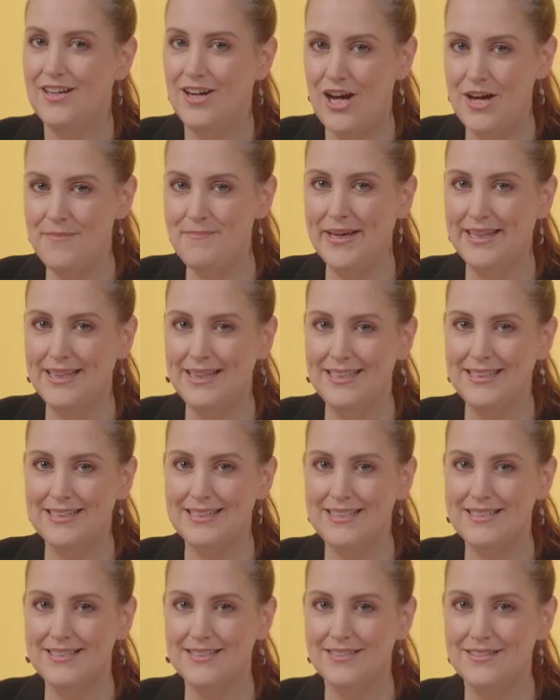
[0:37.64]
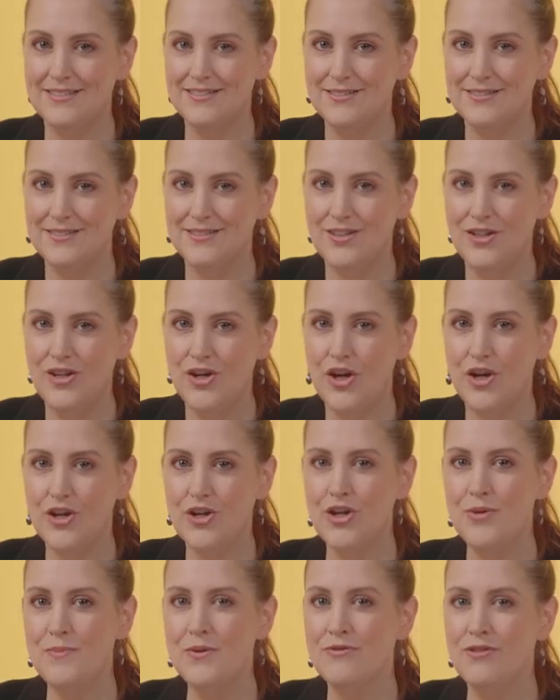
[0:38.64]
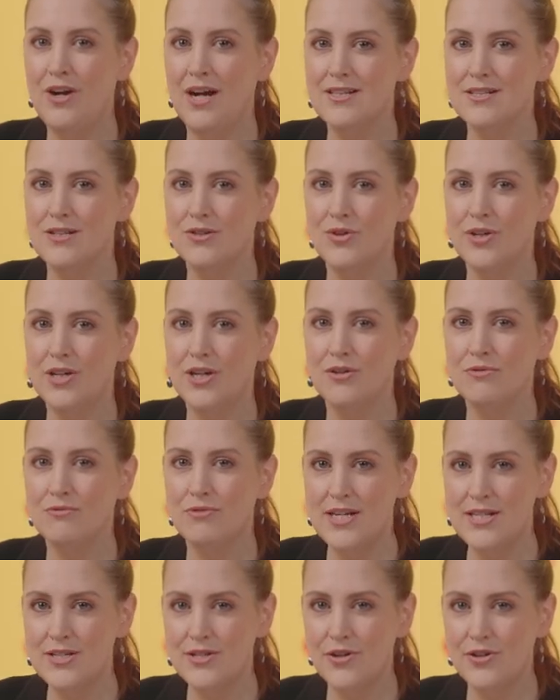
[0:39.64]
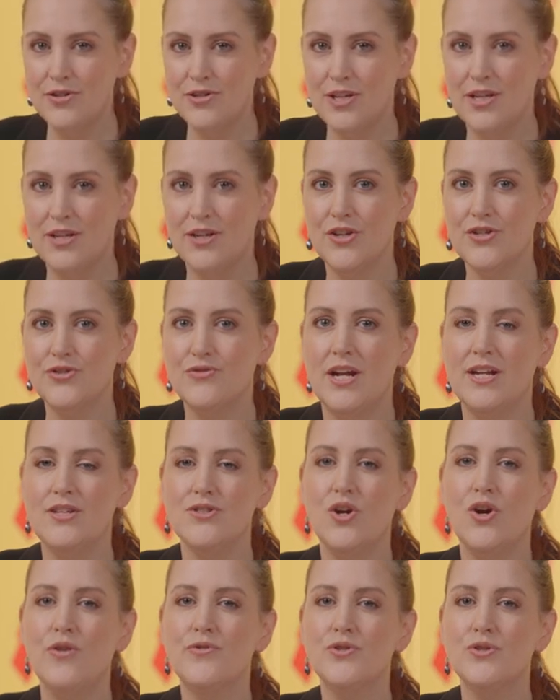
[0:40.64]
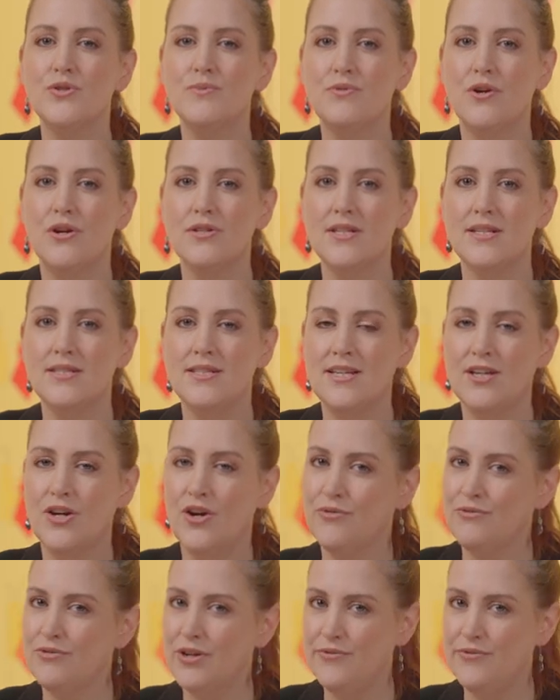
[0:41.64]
I'm Madeline Gleeson, a human rights lawyer researching Australia's offshore processing of